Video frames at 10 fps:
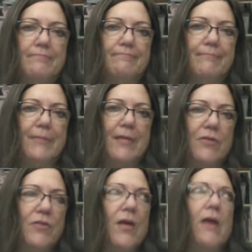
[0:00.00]
The
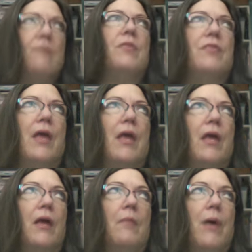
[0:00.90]
other thing I've been
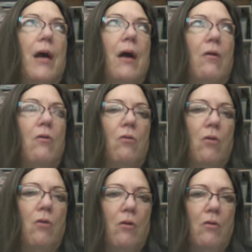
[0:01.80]
thinking about
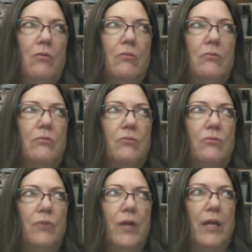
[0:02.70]
all
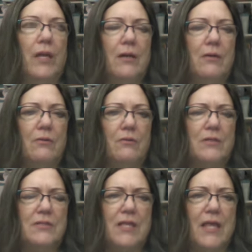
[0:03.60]
week, or
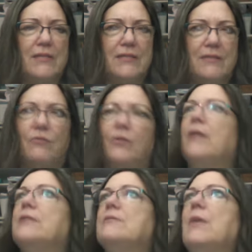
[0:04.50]
just the last several
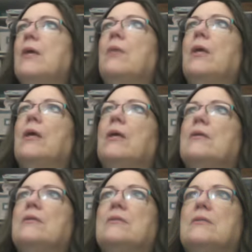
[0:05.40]
days maybe,
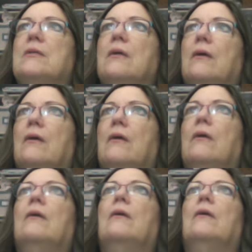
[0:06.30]
is,
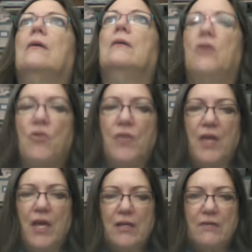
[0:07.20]
you know,
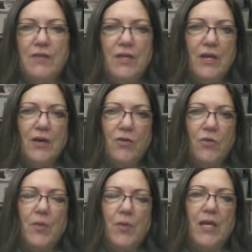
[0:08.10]
the end of the year,
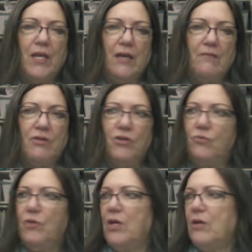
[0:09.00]
the beginning of the
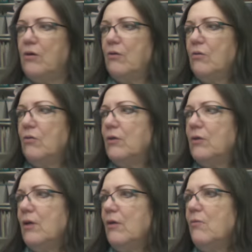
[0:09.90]
new year,
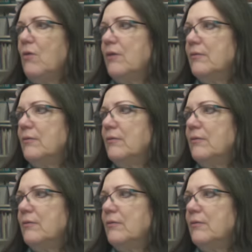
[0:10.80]
how I want